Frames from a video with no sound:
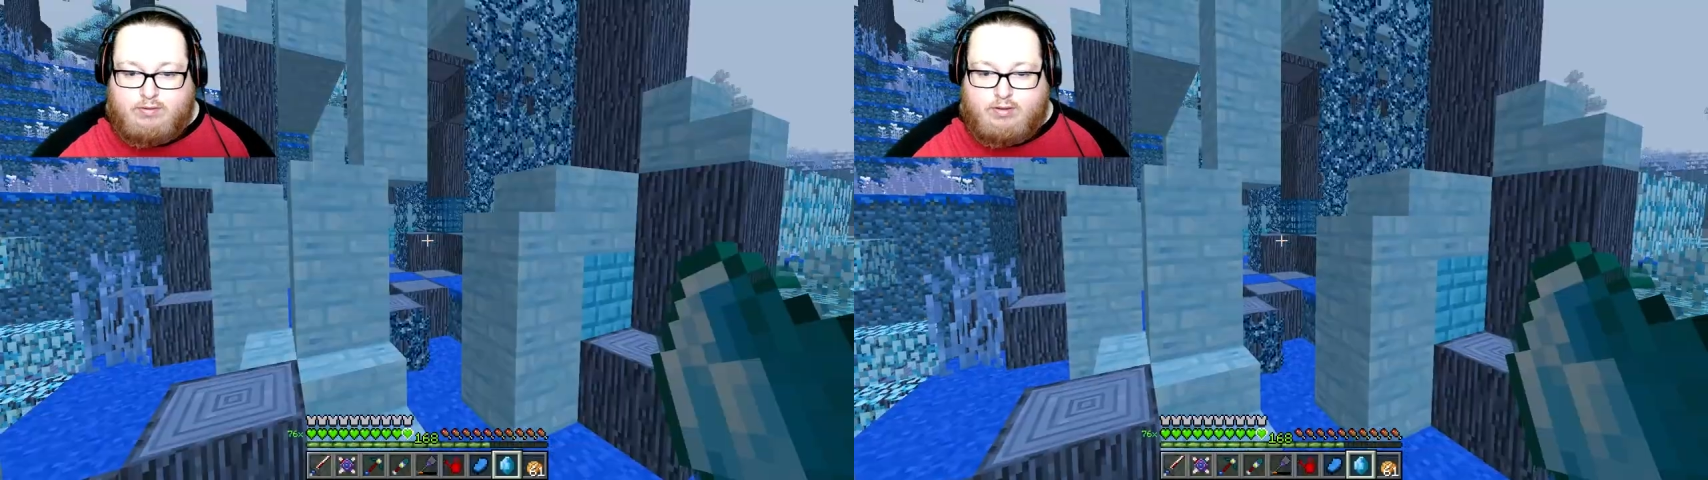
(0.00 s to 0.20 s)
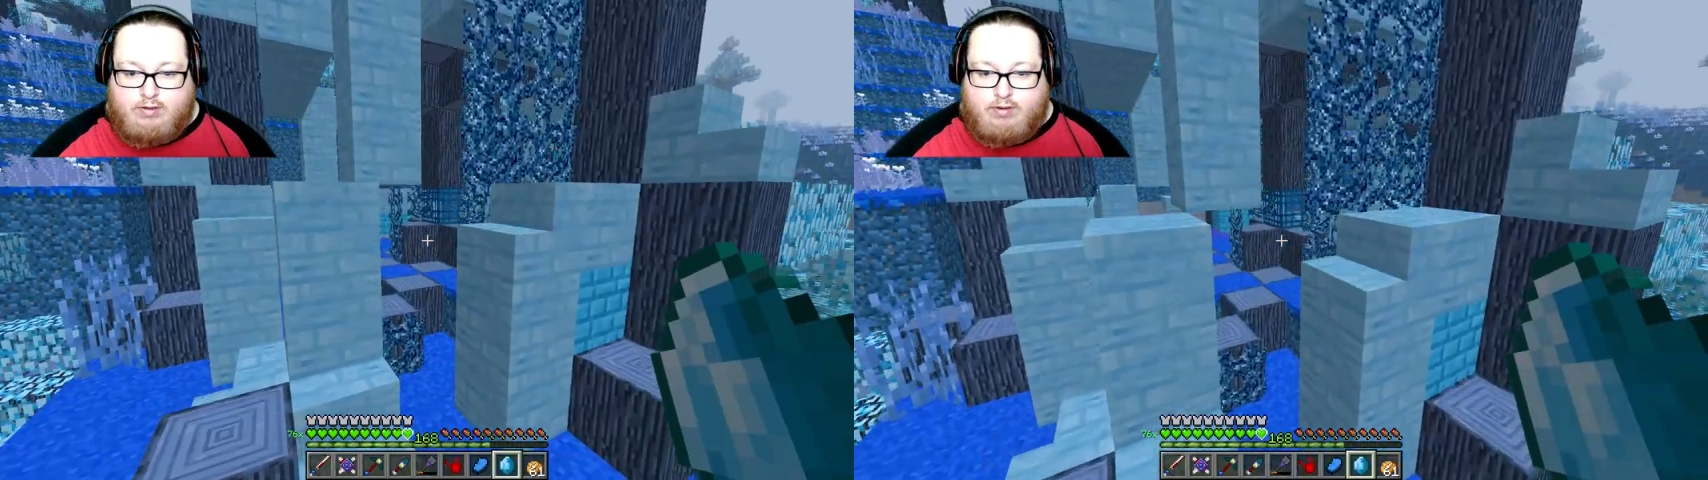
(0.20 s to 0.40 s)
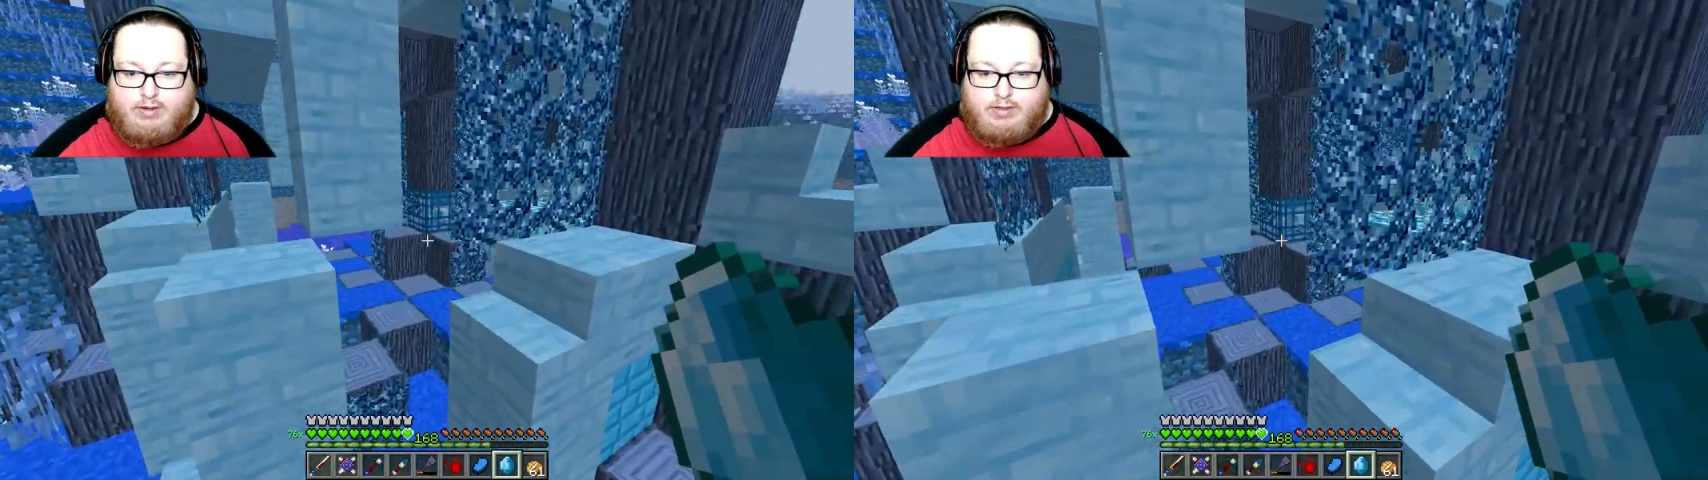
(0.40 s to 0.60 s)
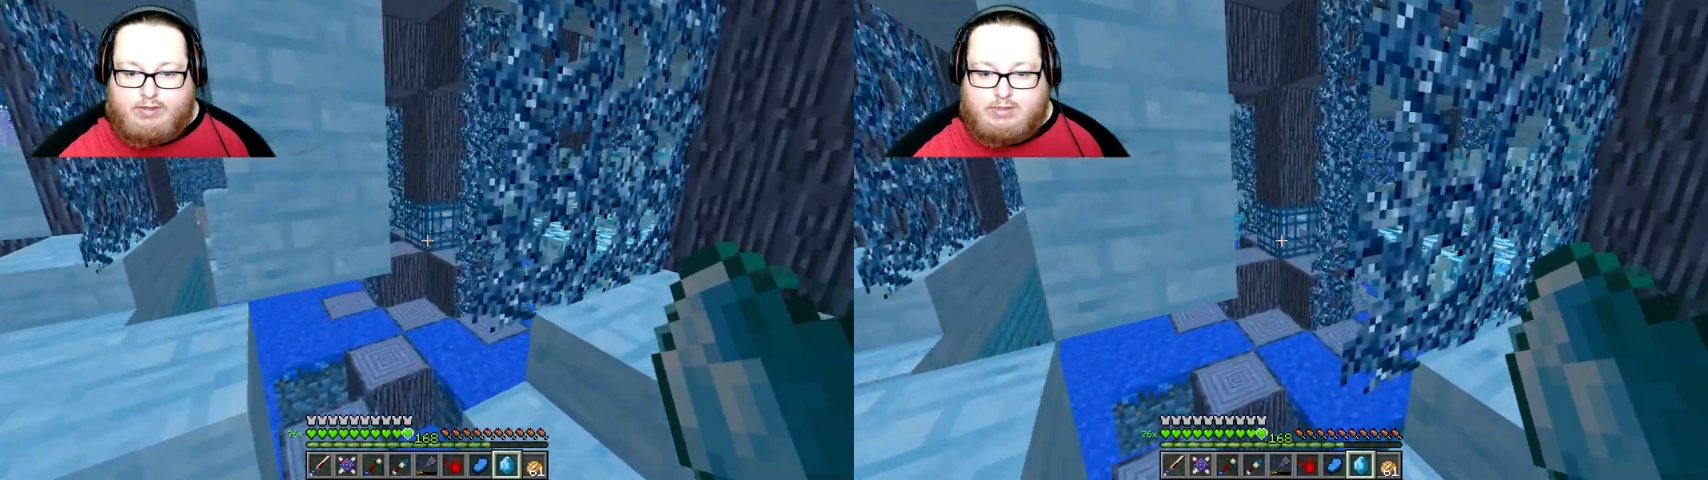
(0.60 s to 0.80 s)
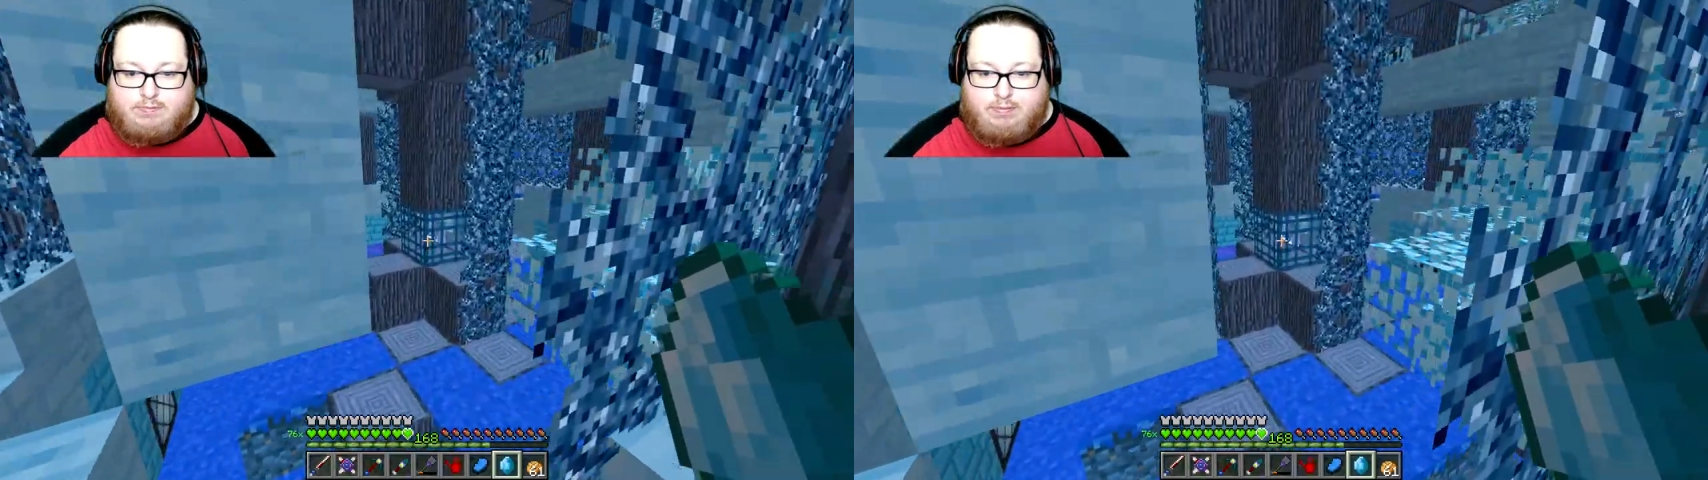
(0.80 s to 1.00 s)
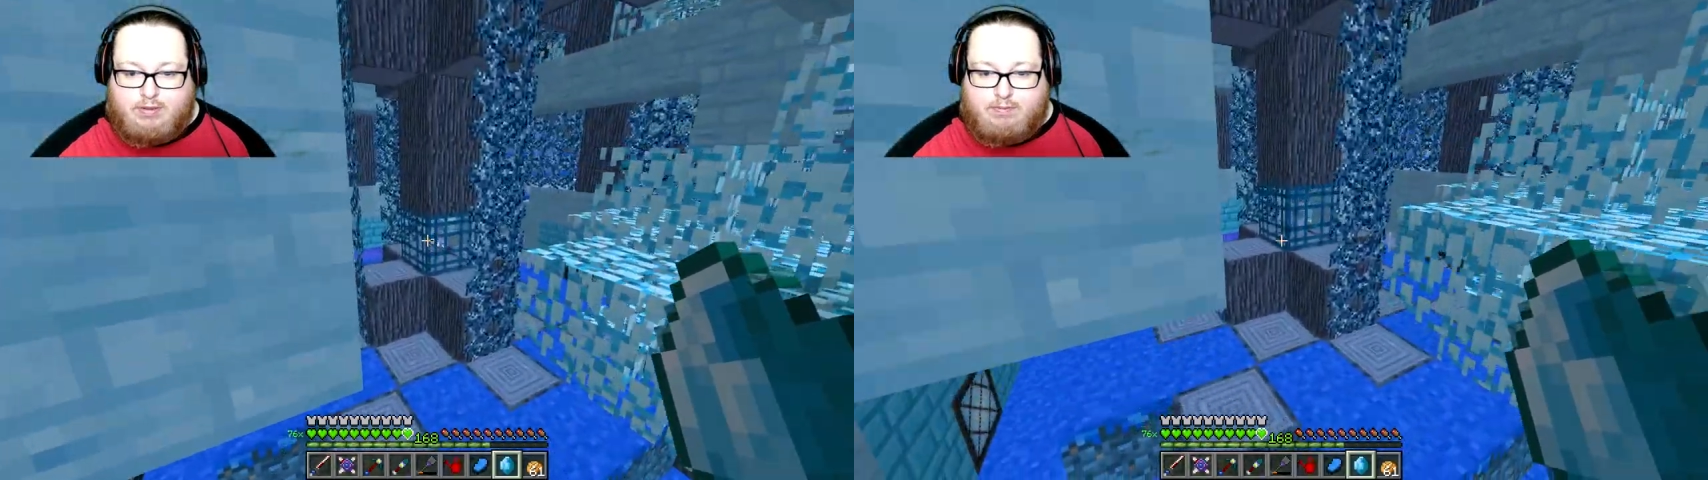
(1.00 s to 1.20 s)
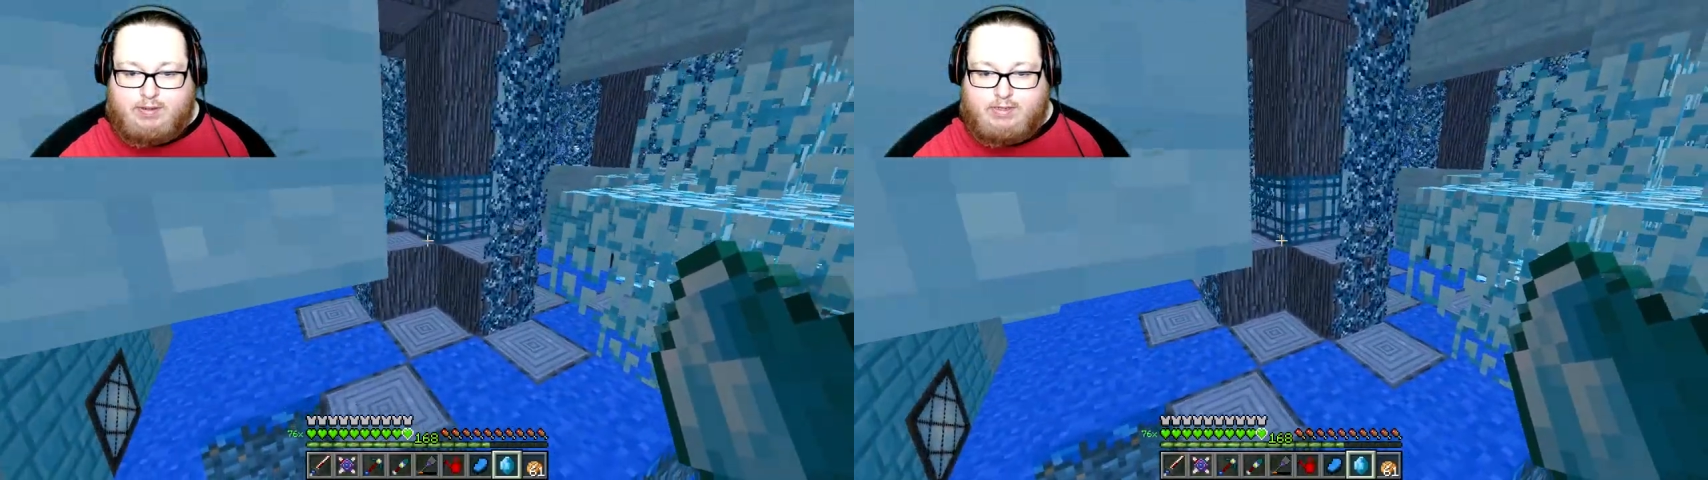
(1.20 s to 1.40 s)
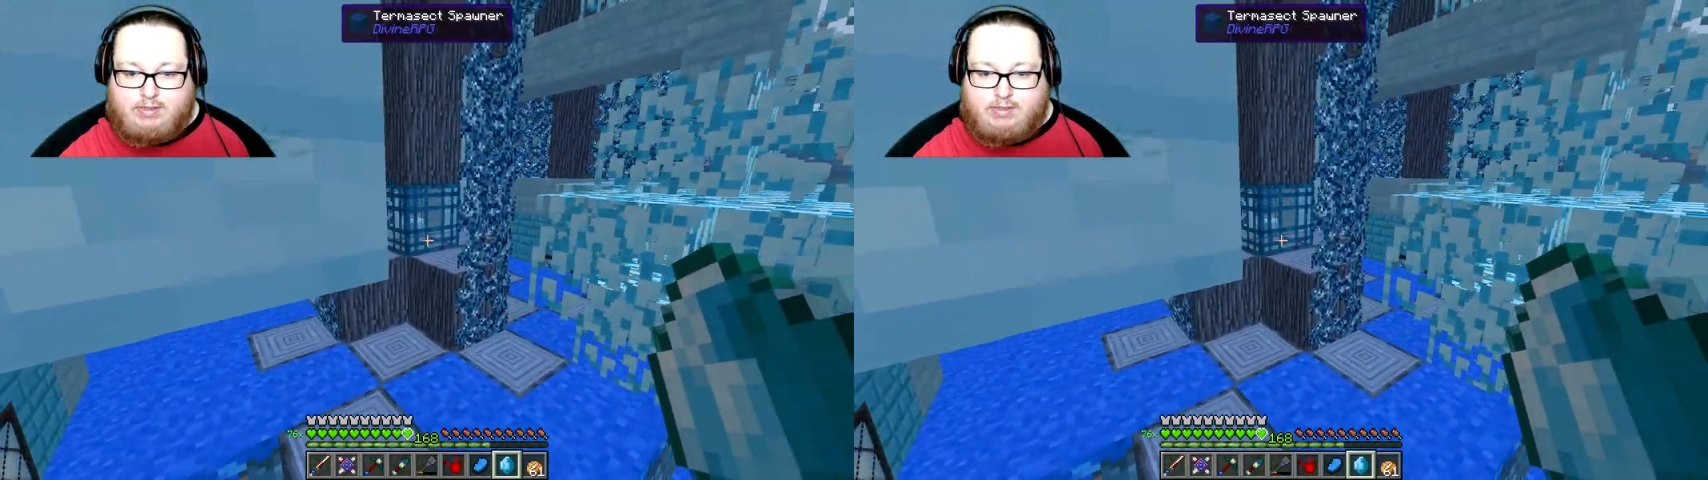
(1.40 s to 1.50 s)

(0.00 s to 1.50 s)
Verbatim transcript: Alright, let's spawn the boss